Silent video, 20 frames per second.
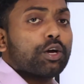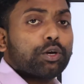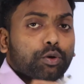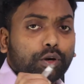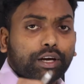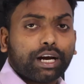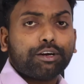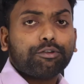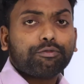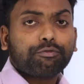you
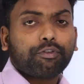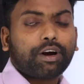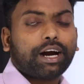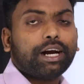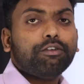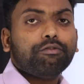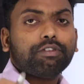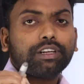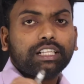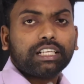can
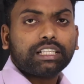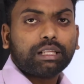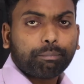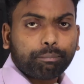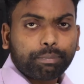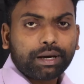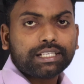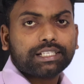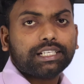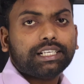find whether the
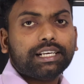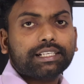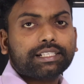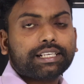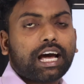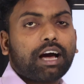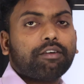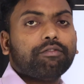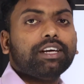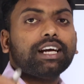patient is
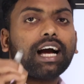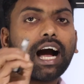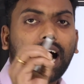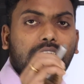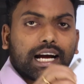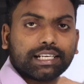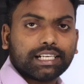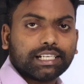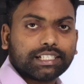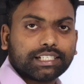having
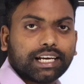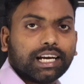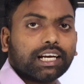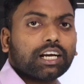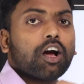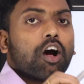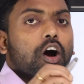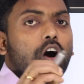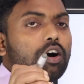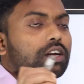heart attack
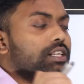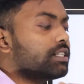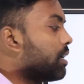or